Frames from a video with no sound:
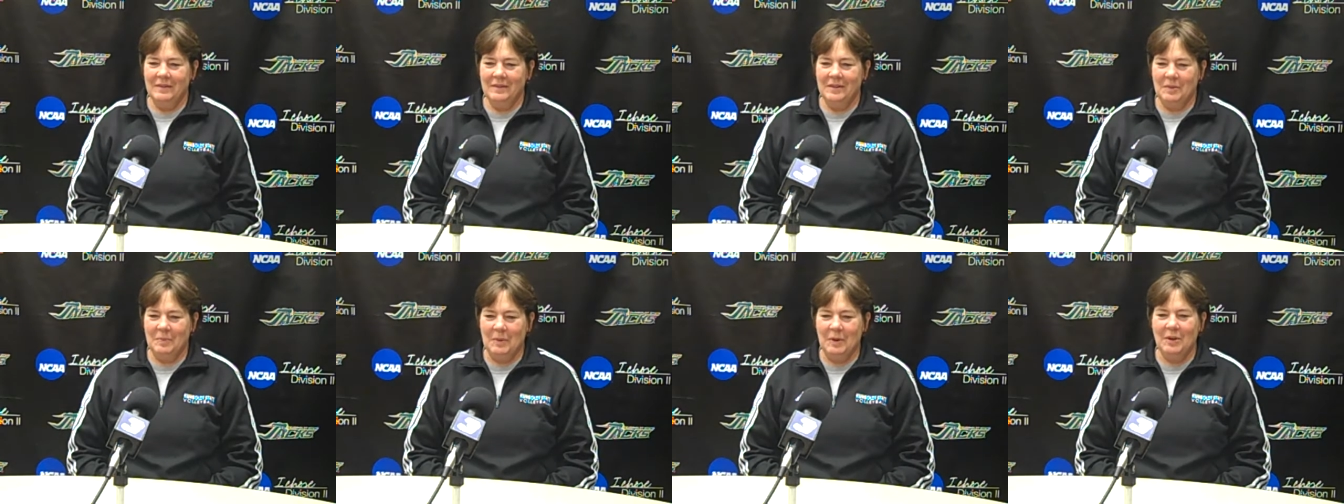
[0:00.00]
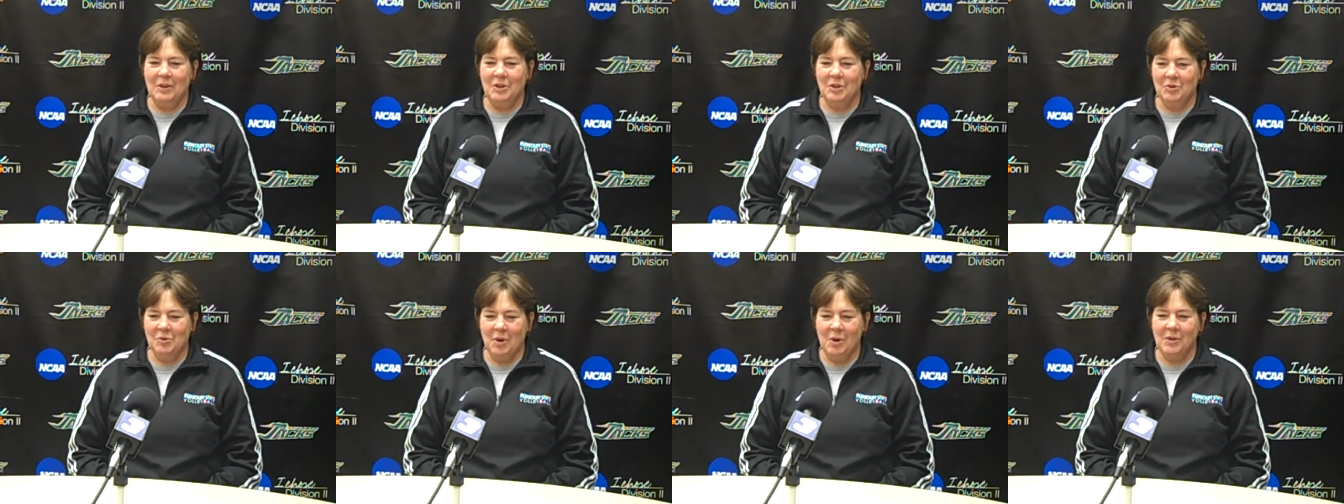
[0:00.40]
it's been a
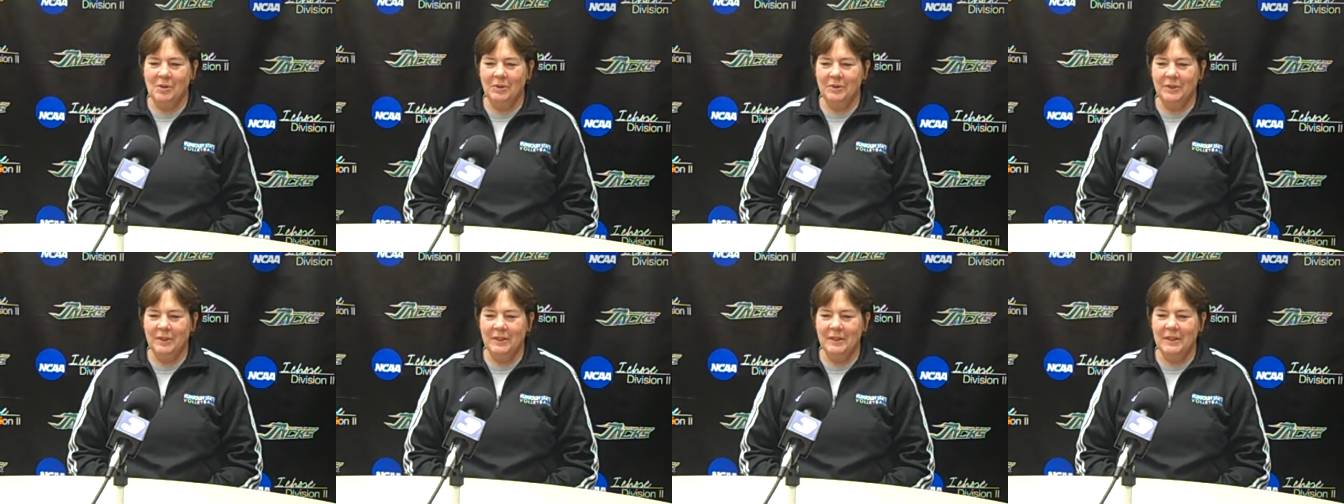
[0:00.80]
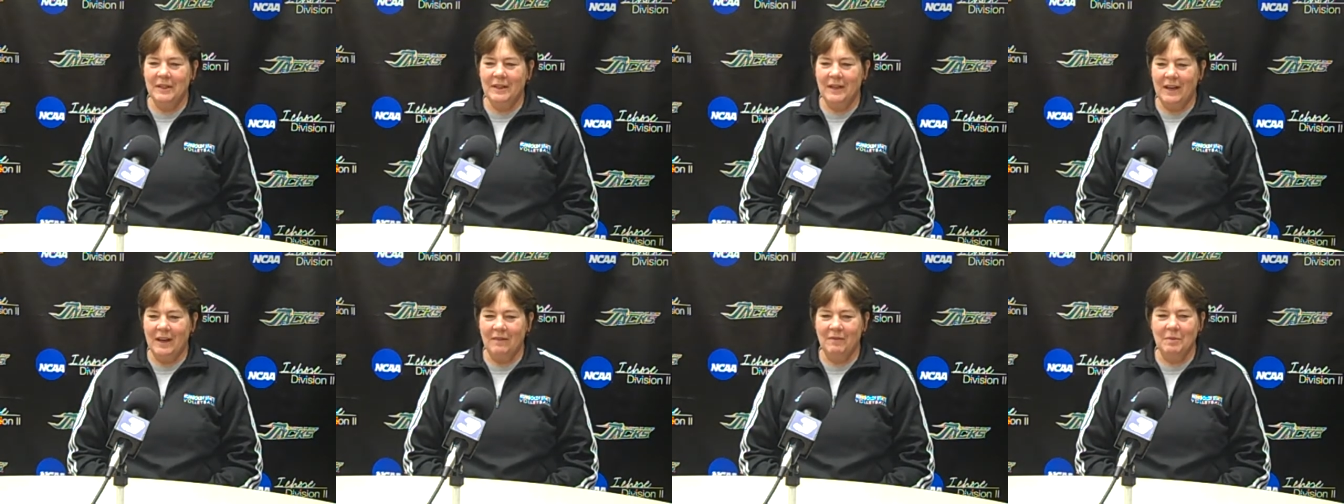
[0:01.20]
struggle to
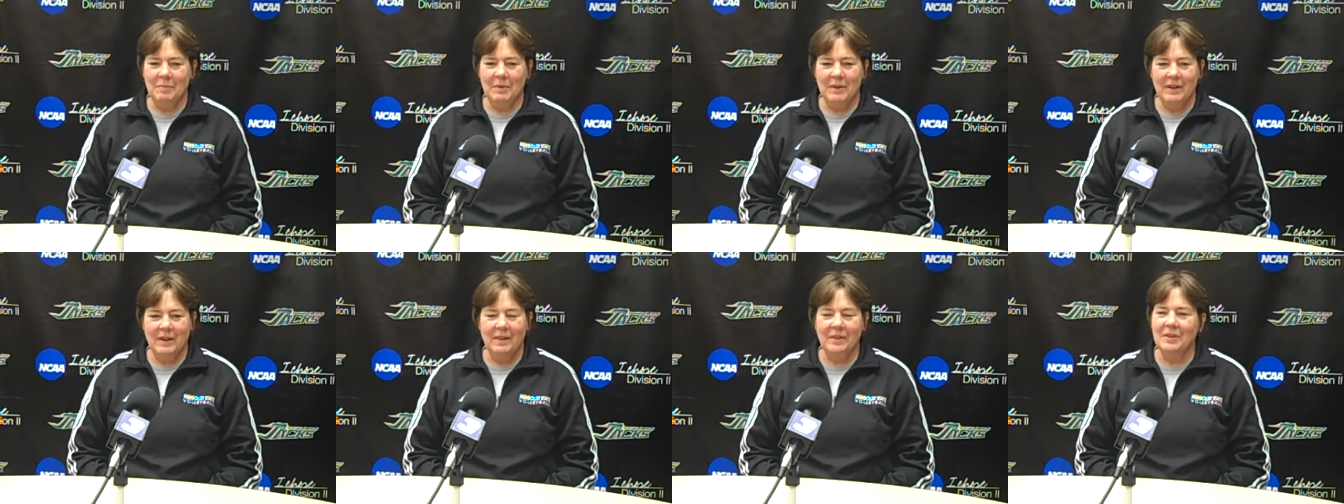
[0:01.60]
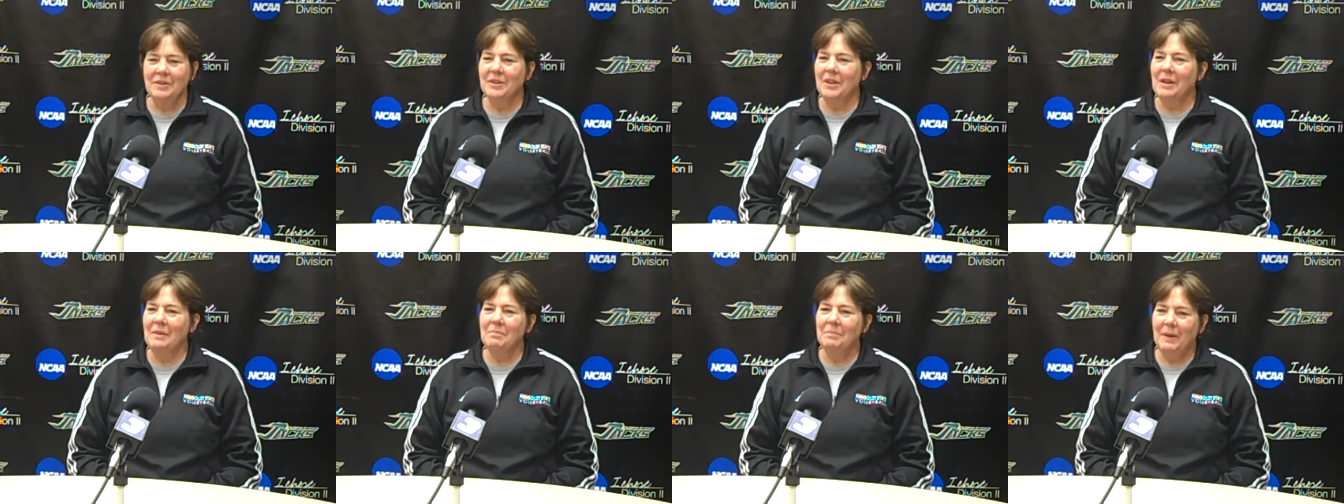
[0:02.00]
get everybody on the
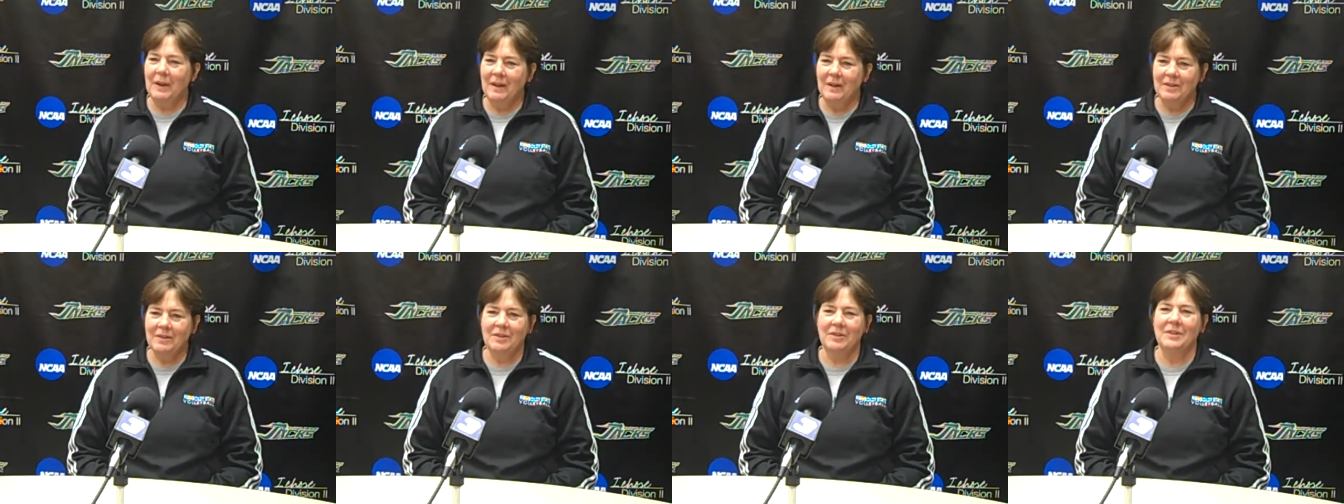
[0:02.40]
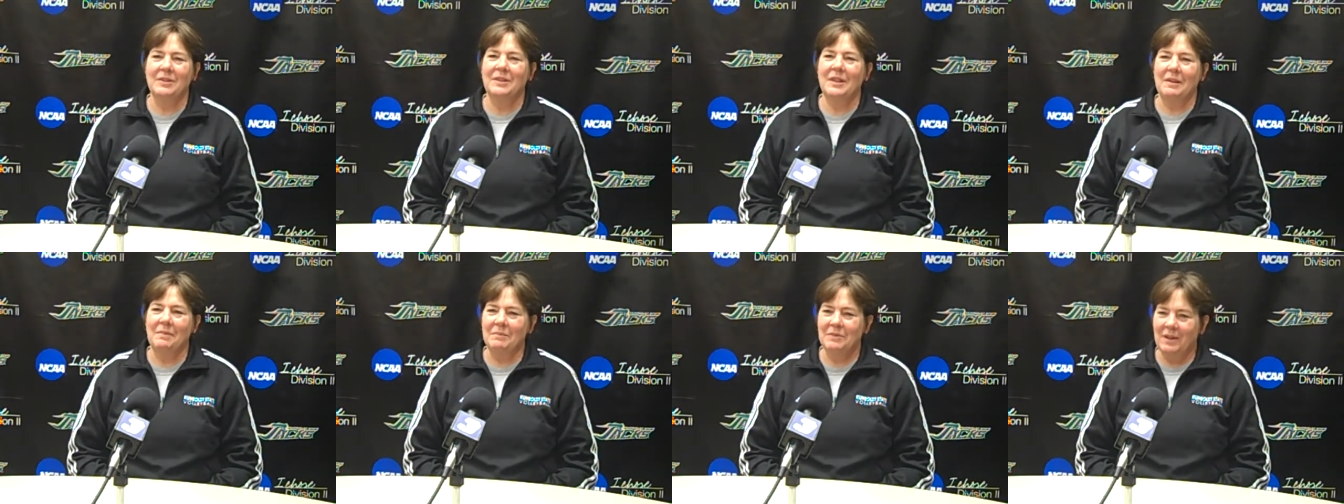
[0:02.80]
same page at the
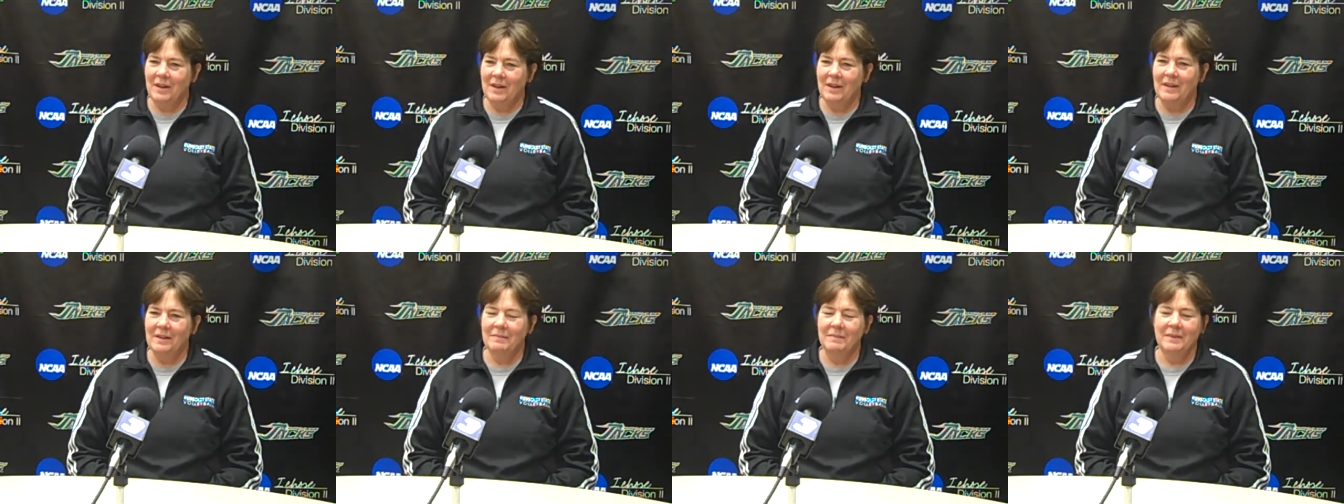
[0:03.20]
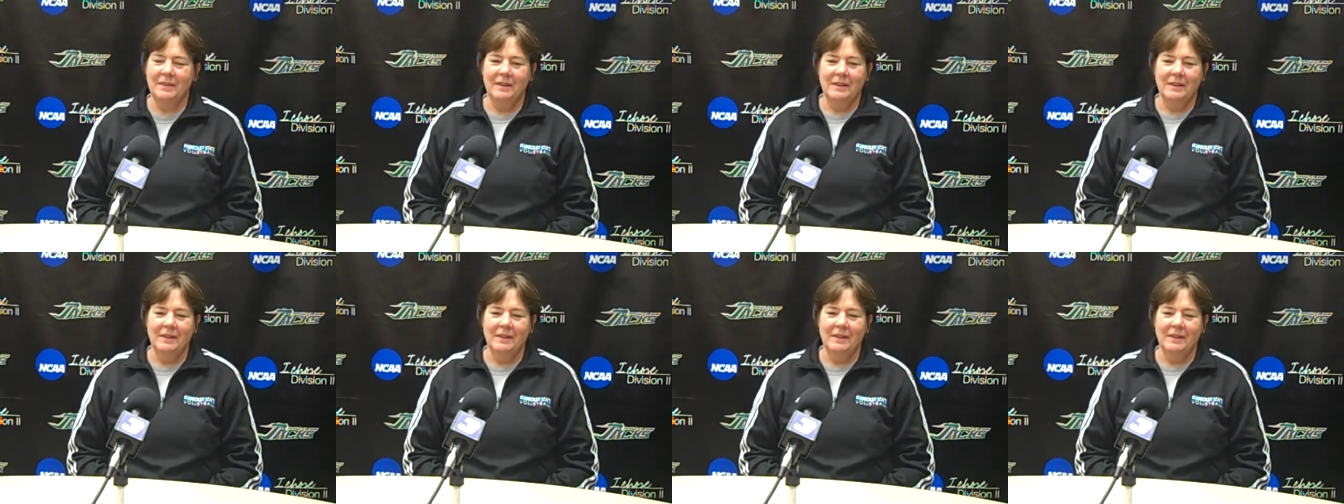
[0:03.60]
same time.